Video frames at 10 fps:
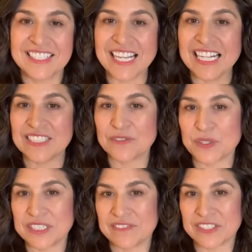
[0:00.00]

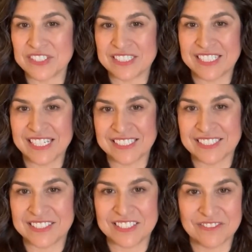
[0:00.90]
California versus
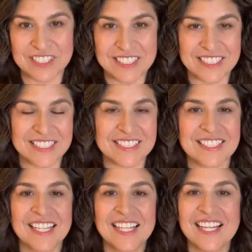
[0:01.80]
Texas differences
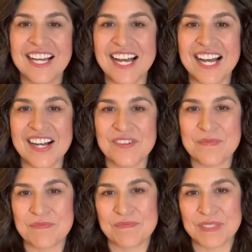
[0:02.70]

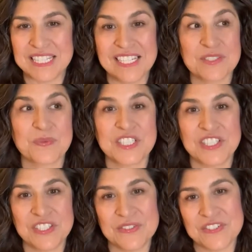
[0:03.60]
um, but that is one
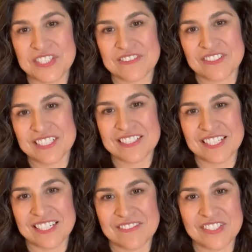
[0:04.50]
huge difference
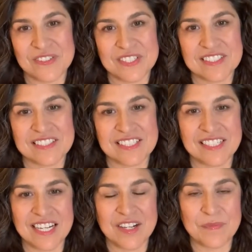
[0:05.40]
that I've noticed
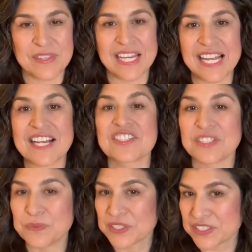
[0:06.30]
um, that actually
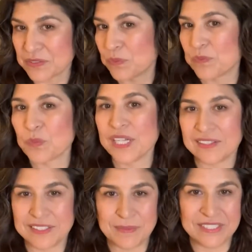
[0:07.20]
works well
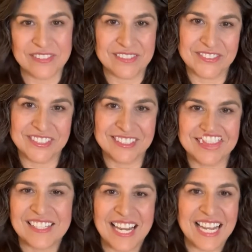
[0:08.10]
in my favor.
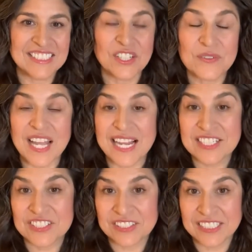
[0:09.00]
I don't
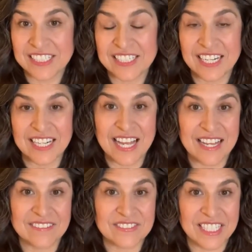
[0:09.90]
actually
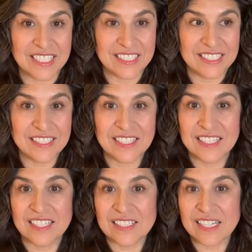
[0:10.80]
have any
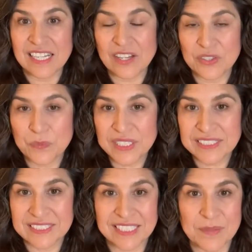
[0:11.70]
health and
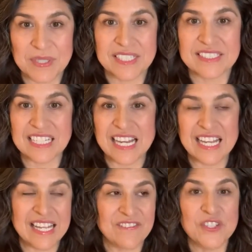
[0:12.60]
wellness today because
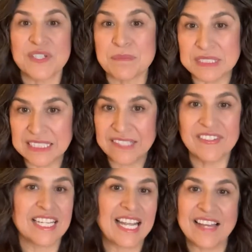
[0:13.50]
if you can believe
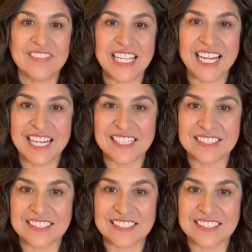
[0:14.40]
it, I haven't had a